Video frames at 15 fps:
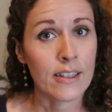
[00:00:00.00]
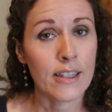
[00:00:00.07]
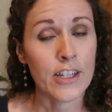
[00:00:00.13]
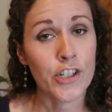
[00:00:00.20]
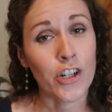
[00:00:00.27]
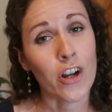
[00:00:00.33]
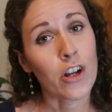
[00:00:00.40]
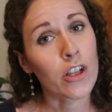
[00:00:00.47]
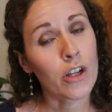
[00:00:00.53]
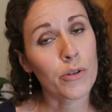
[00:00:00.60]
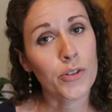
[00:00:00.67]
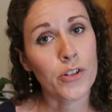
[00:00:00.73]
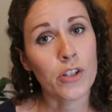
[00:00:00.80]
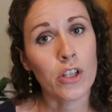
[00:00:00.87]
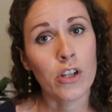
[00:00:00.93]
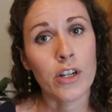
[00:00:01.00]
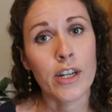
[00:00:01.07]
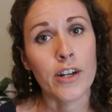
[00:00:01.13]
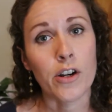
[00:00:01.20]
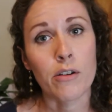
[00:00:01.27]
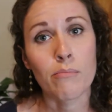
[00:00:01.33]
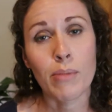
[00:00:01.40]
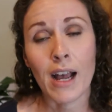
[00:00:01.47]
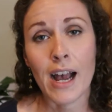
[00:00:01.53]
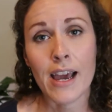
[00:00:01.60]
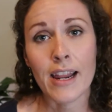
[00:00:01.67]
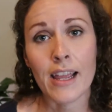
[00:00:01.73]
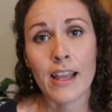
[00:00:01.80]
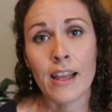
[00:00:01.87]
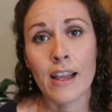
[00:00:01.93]
they took a closer look at her
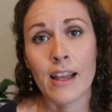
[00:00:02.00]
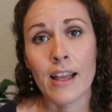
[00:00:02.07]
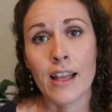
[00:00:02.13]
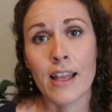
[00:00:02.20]
body.